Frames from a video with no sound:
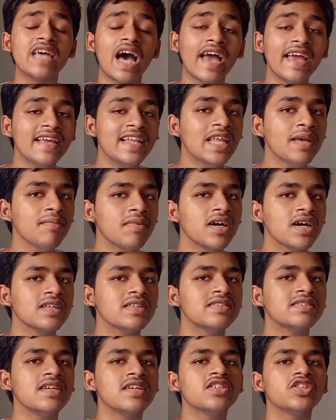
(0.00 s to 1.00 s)

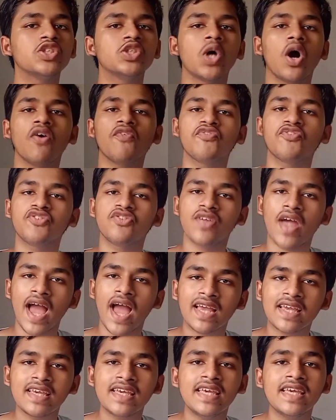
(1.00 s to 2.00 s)
Xylem consists of
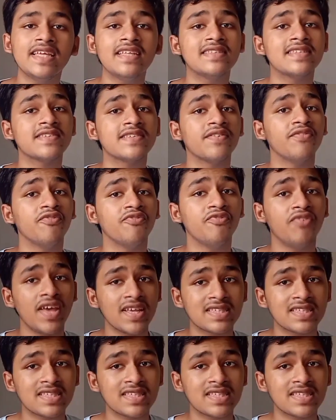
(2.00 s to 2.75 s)
tracheids,